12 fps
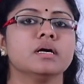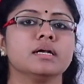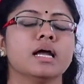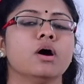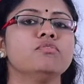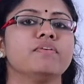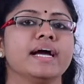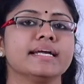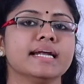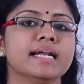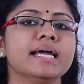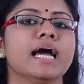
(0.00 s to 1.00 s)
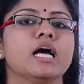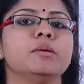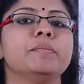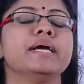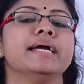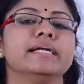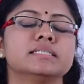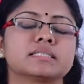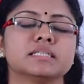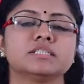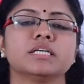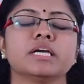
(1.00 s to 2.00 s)
Now, finally, I will be
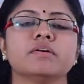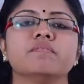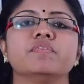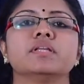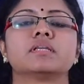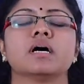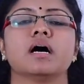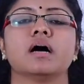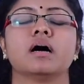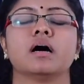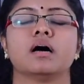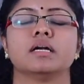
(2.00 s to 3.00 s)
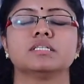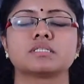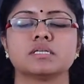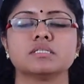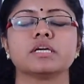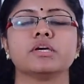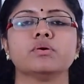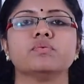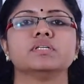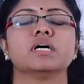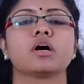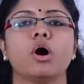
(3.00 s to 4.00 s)
discussing you with
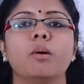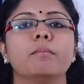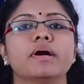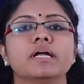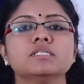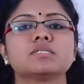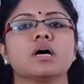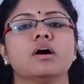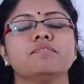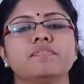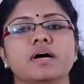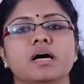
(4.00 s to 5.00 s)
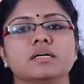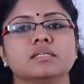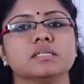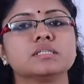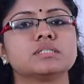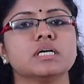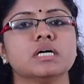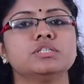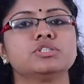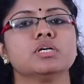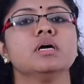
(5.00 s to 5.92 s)
the components of the research